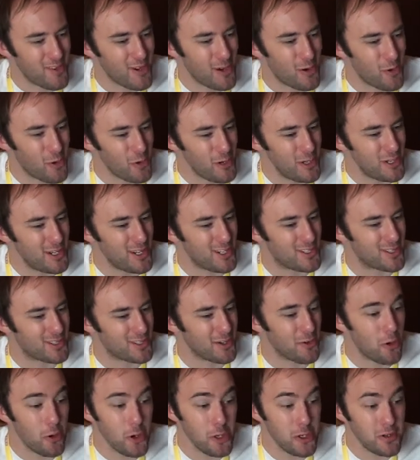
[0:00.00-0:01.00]
All you need
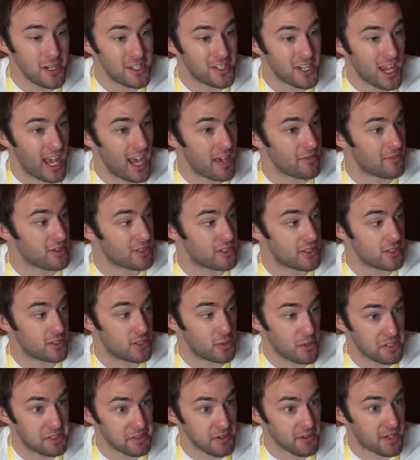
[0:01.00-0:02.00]
to have is a
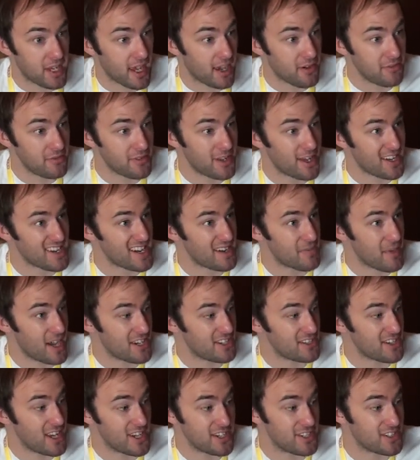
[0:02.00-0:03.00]
Twitter account and an
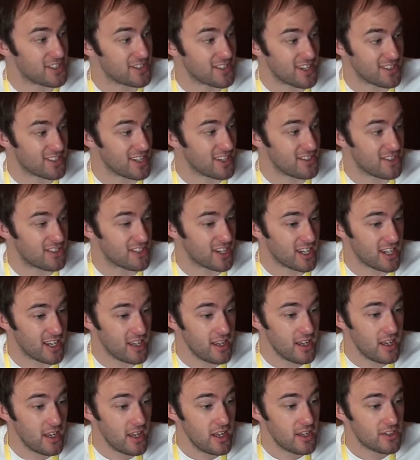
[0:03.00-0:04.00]
imagination, essentially.
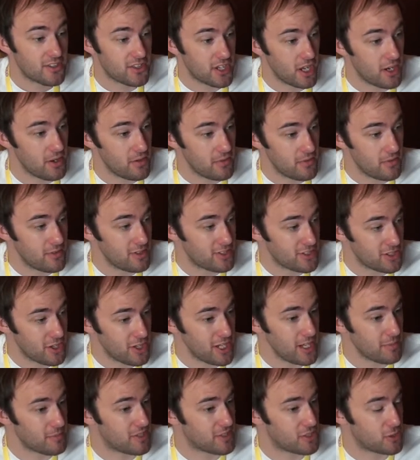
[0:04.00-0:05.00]
So sign
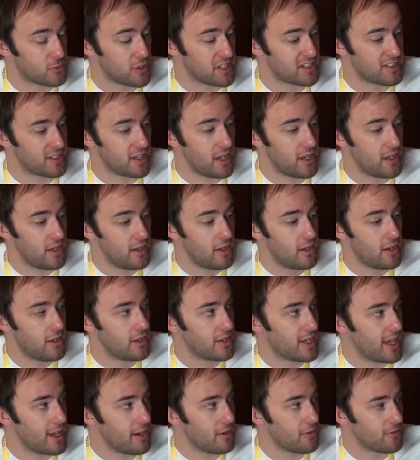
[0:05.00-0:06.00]
up to Twitter,
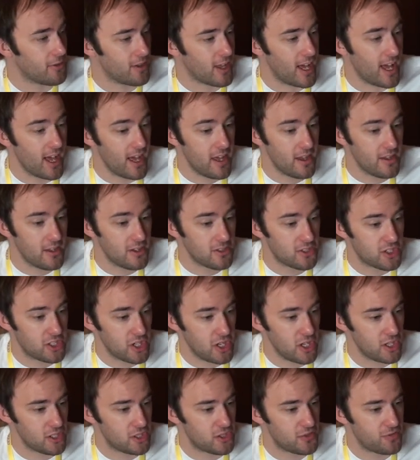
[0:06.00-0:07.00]
get on there,
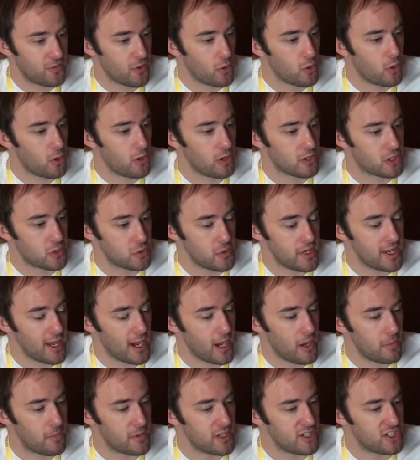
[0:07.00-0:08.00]
search for Tweet
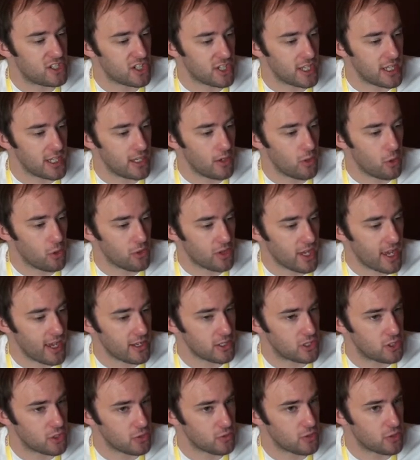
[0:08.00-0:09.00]
RPG, or the
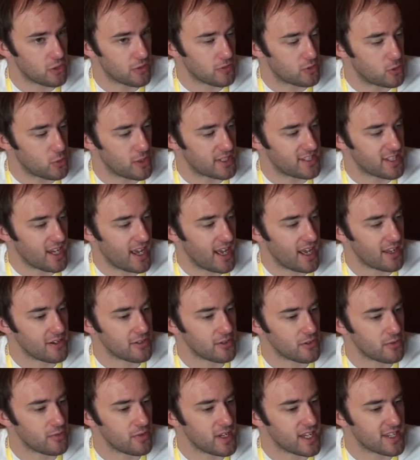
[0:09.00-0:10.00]
actual sort of Twitter
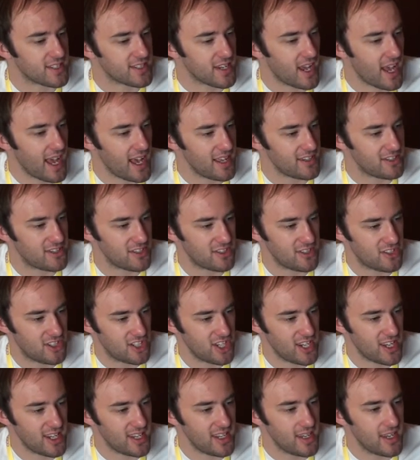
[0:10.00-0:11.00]
handle is
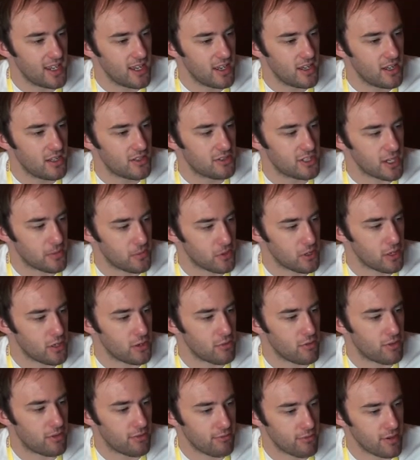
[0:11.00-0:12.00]

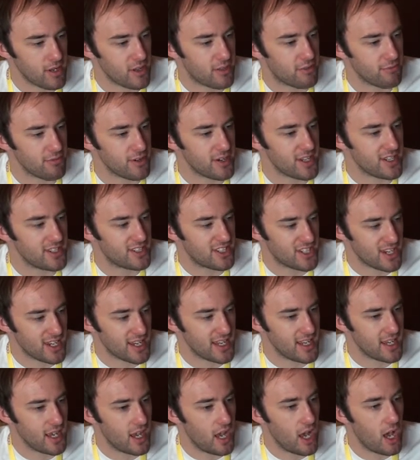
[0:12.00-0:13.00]

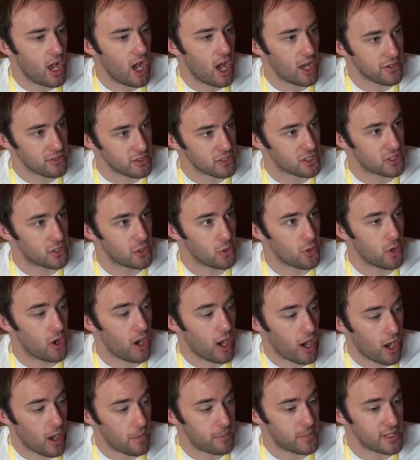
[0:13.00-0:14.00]

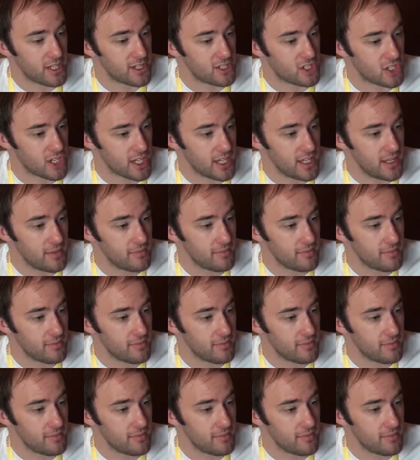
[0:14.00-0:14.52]
@TW33T_RPG.